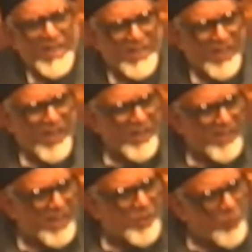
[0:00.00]
once,
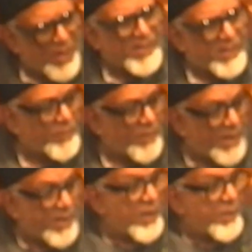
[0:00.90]
just once in a
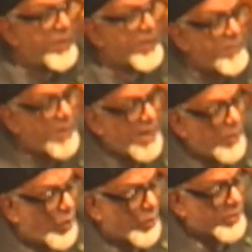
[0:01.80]
while. But a man